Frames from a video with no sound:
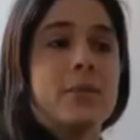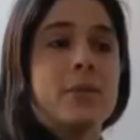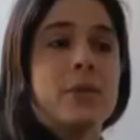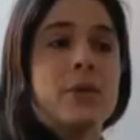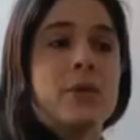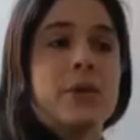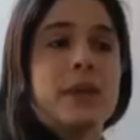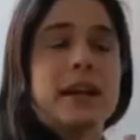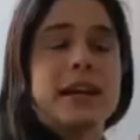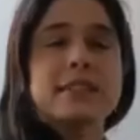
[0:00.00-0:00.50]
you
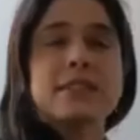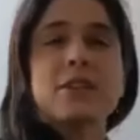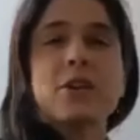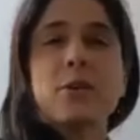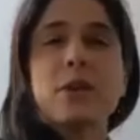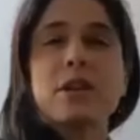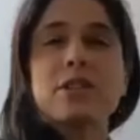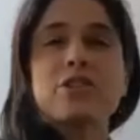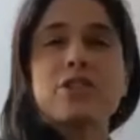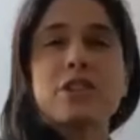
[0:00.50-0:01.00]
can ask a
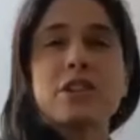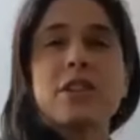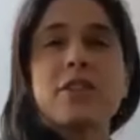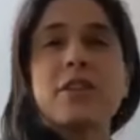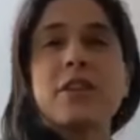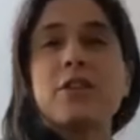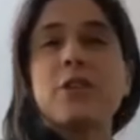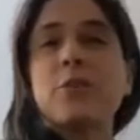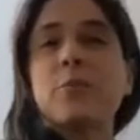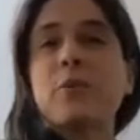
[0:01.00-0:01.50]
question, and
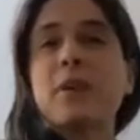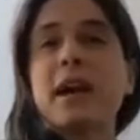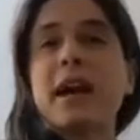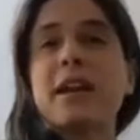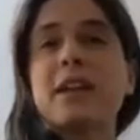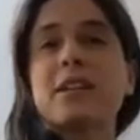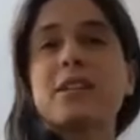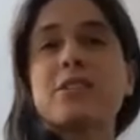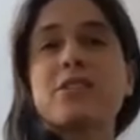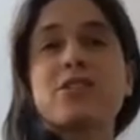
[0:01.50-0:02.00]
then you
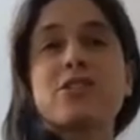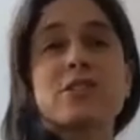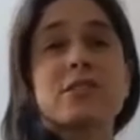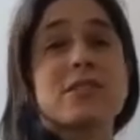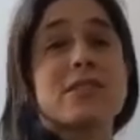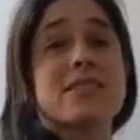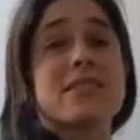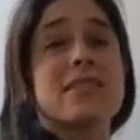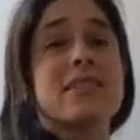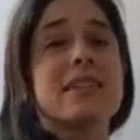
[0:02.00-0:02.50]
practice
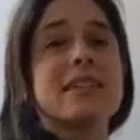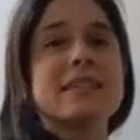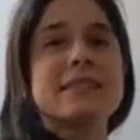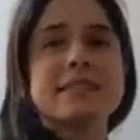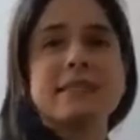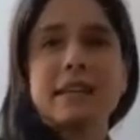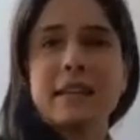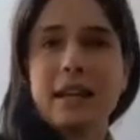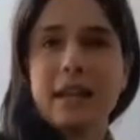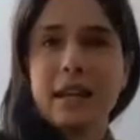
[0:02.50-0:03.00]
just
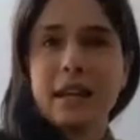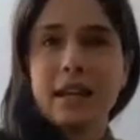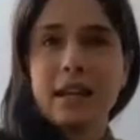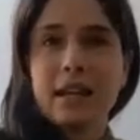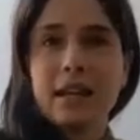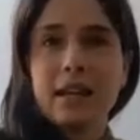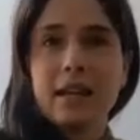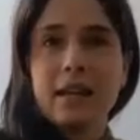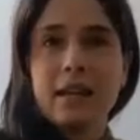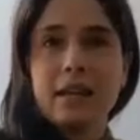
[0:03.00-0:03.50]
listening
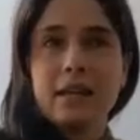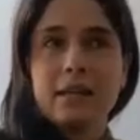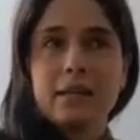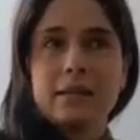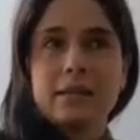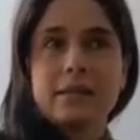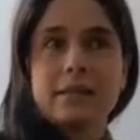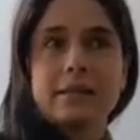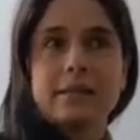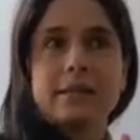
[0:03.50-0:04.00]

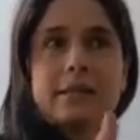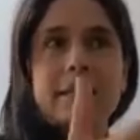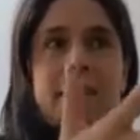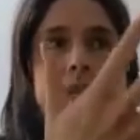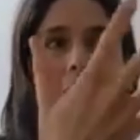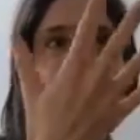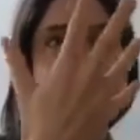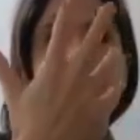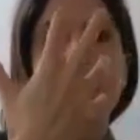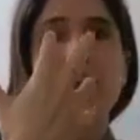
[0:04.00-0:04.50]
to
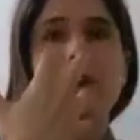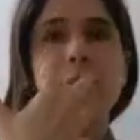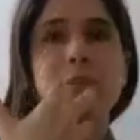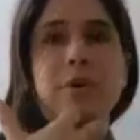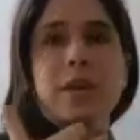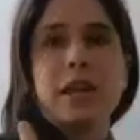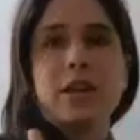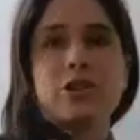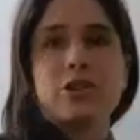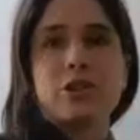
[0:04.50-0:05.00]
see how
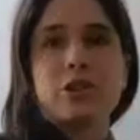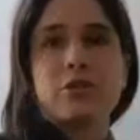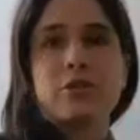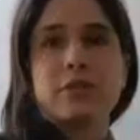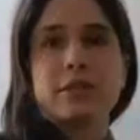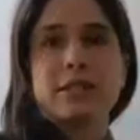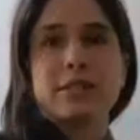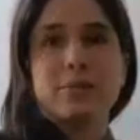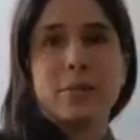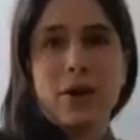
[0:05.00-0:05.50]
nature
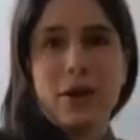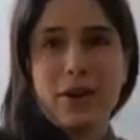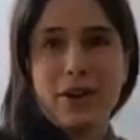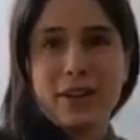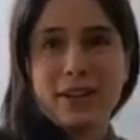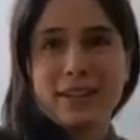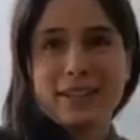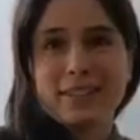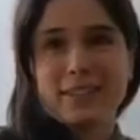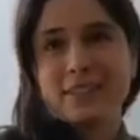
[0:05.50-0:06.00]

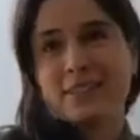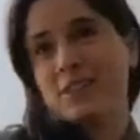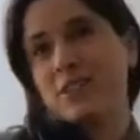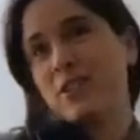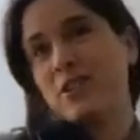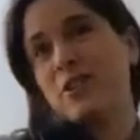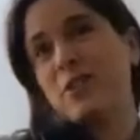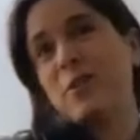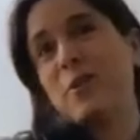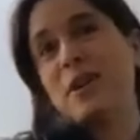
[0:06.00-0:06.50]
responds
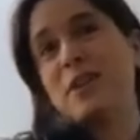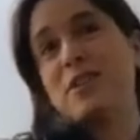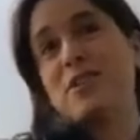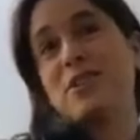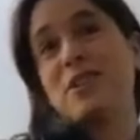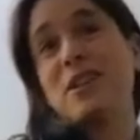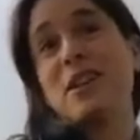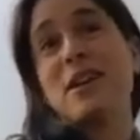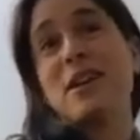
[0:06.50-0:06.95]
to your question.